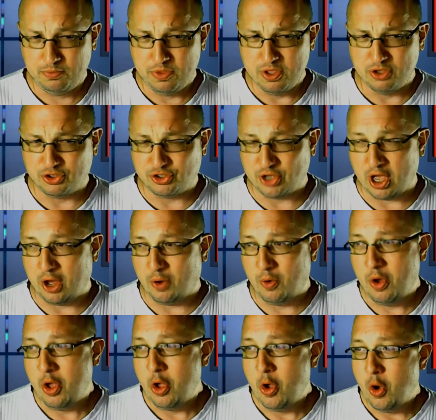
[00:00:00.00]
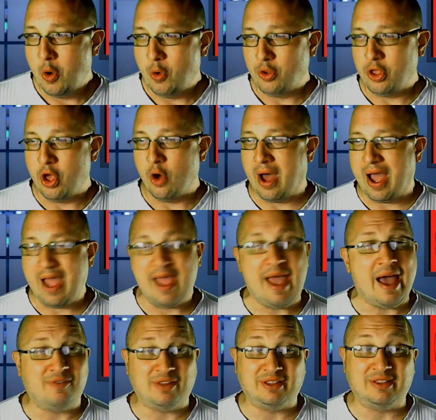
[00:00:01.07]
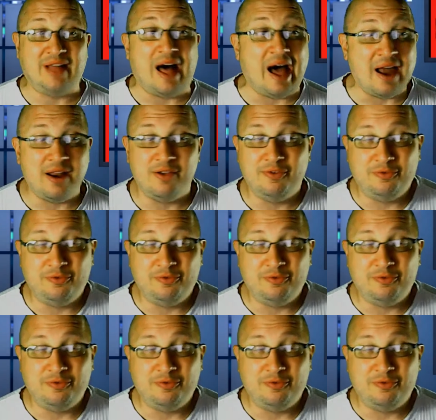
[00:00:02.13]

So, you know, I have a lot of